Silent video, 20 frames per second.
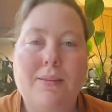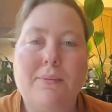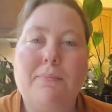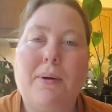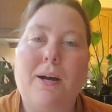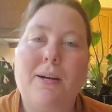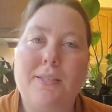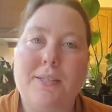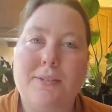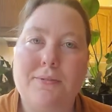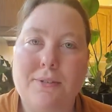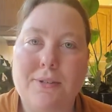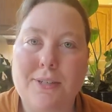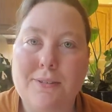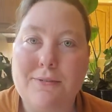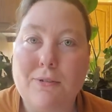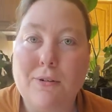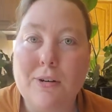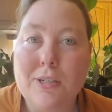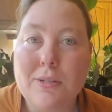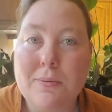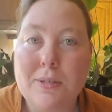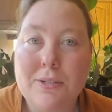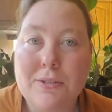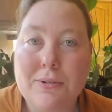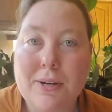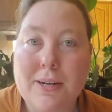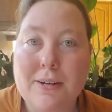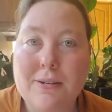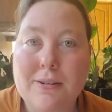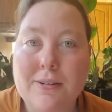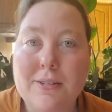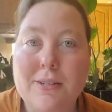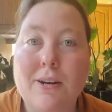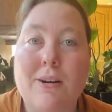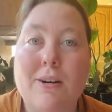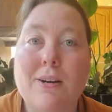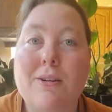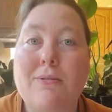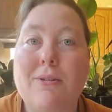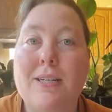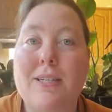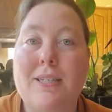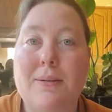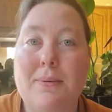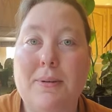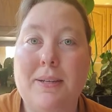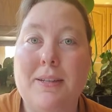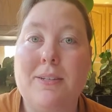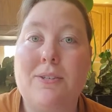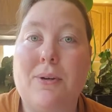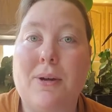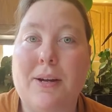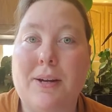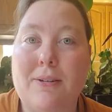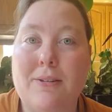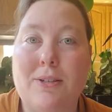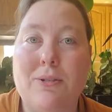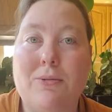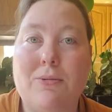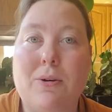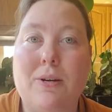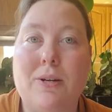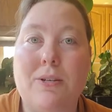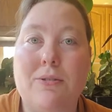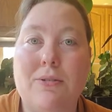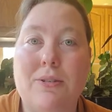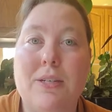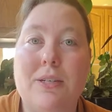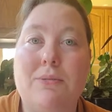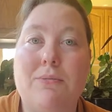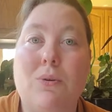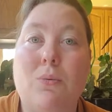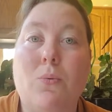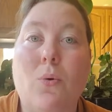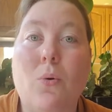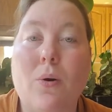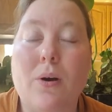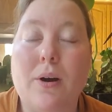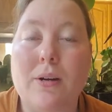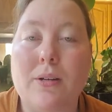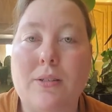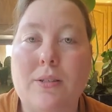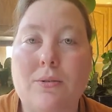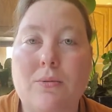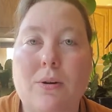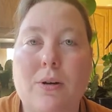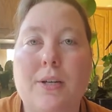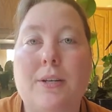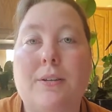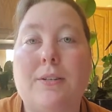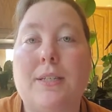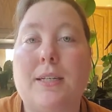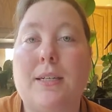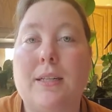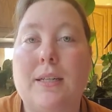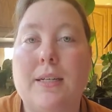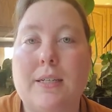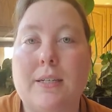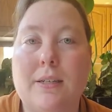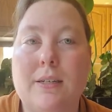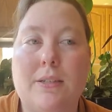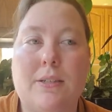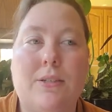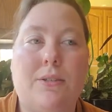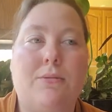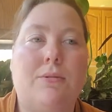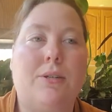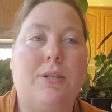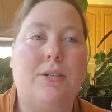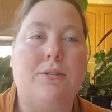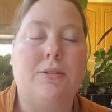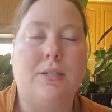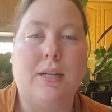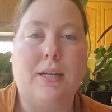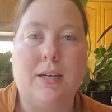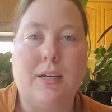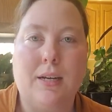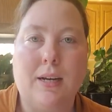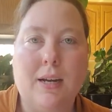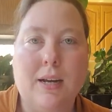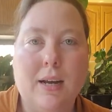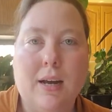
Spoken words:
Positive reinforcement trainers are going to be the trainers who are using rewards, who are using clickers, who are using